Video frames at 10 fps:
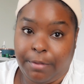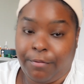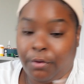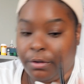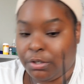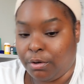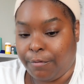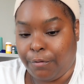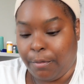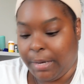full in
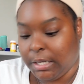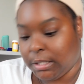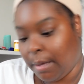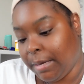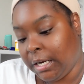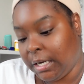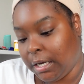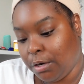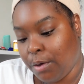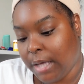4 minutes. I'm gonna need to get
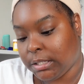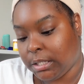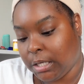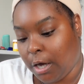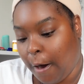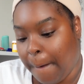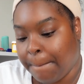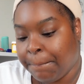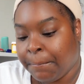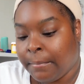a new SD card.
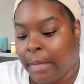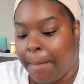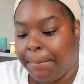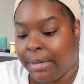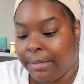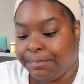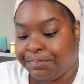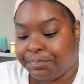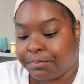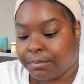But
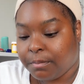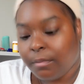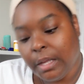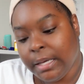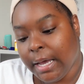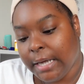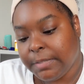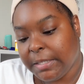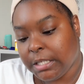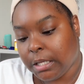yeah, that's
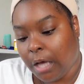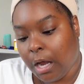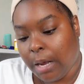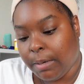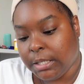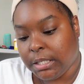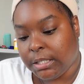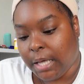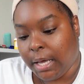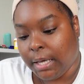basically all I wanted to
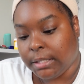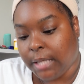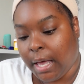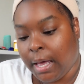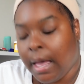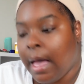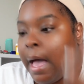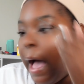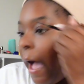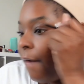say, is that
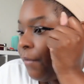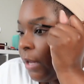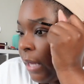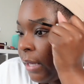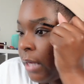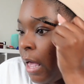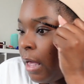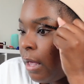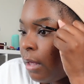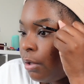I feel like,
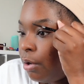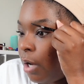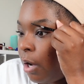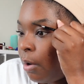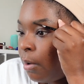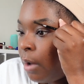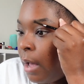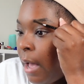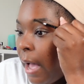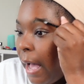you know,
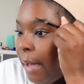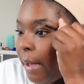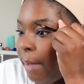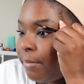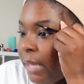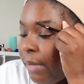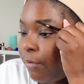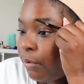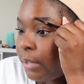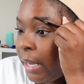I'm
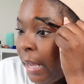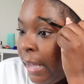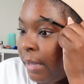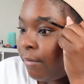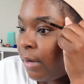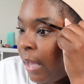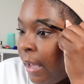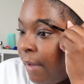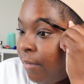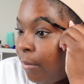thankful that I even
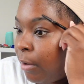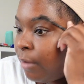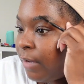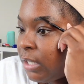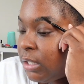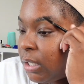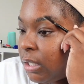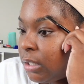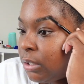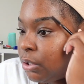have the
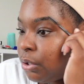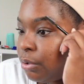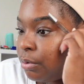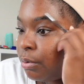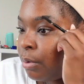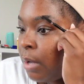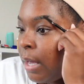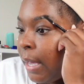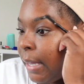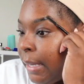motivation to
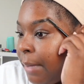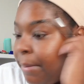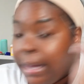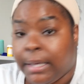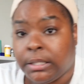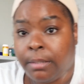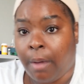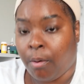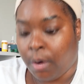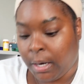get back into my
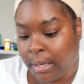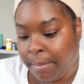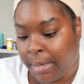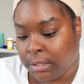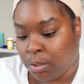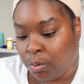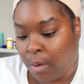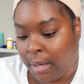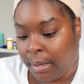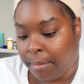word and get back to who
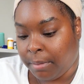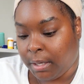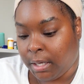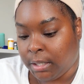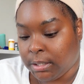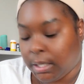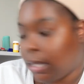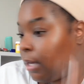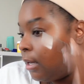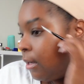I am, because
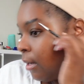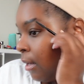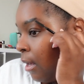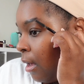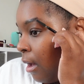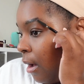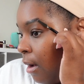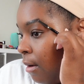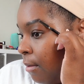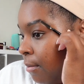again,
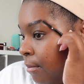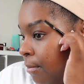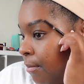you